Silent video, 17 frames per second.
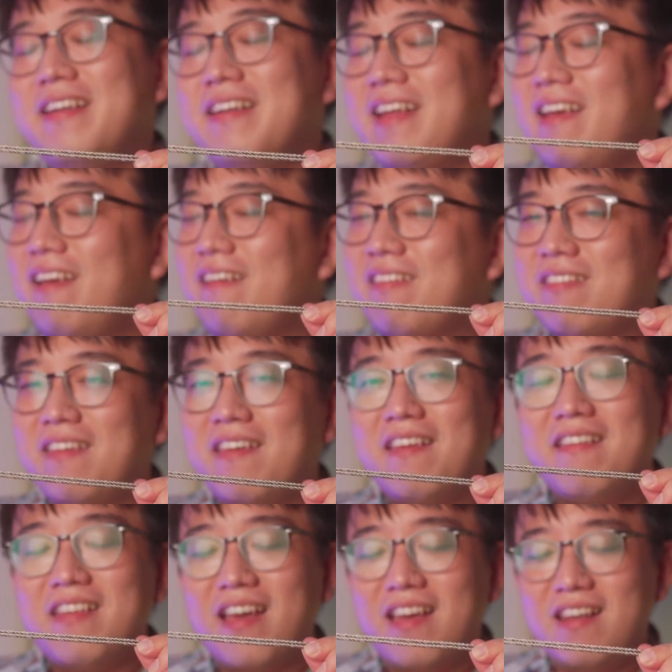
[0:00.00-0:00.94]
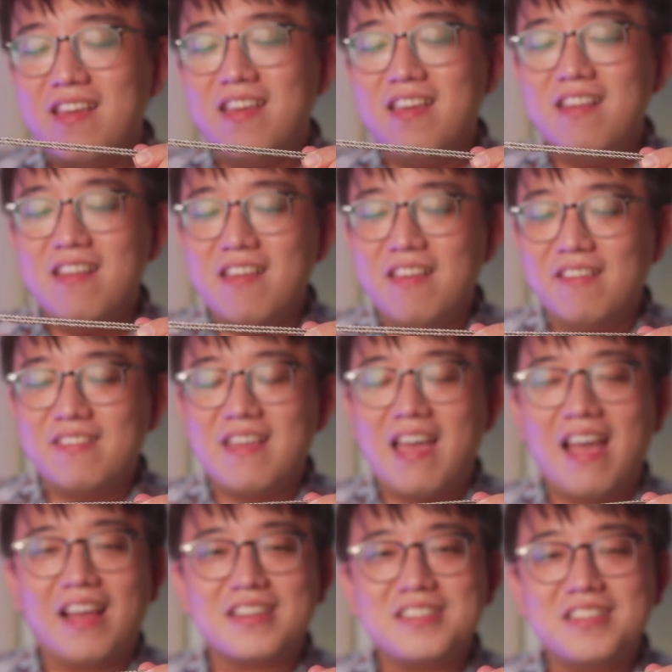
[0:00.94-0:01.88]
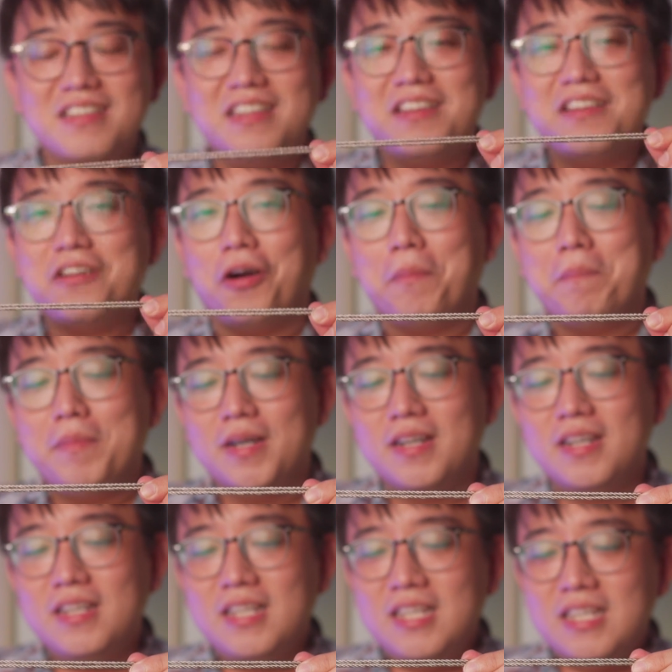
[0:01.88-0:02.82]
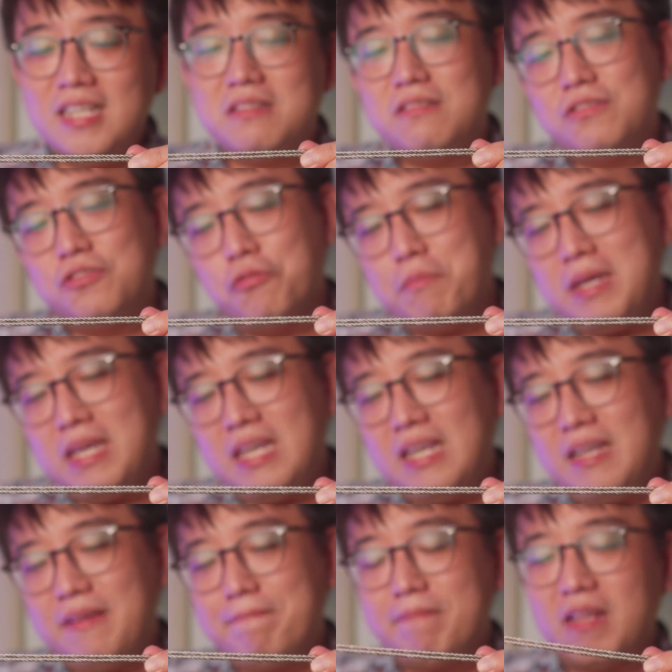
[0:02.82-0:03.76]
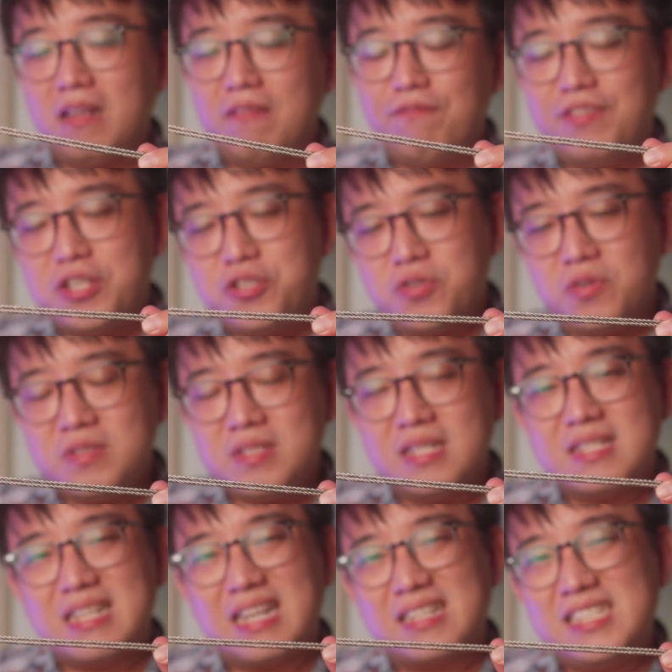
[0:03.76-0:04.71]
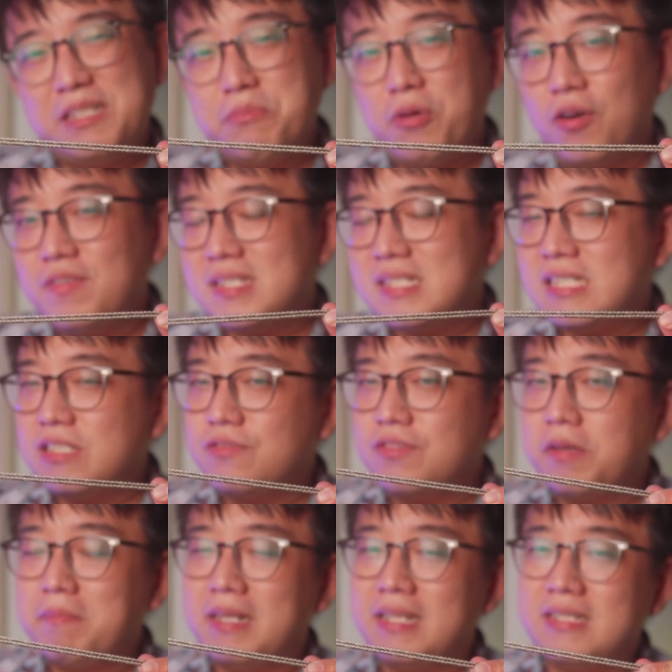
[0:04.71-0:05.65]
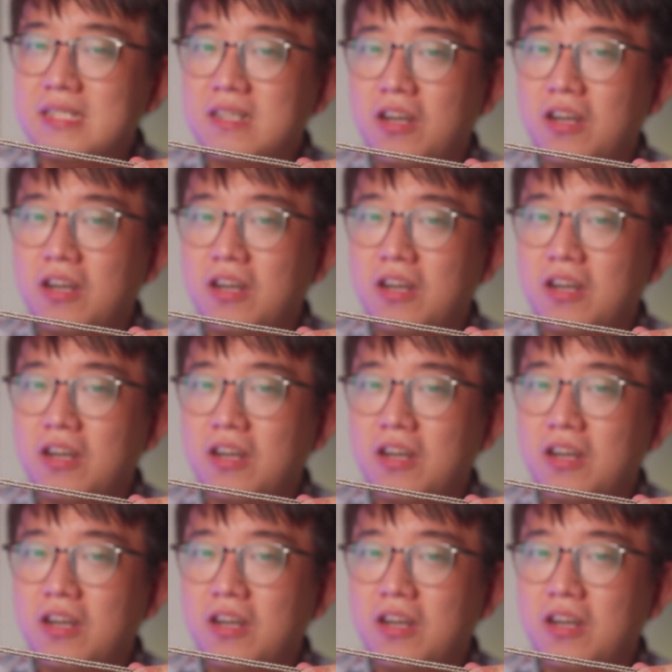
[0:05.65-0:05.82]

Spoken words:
they said that it is actually copper. To me, the visuals, it's actually more of a silver-plated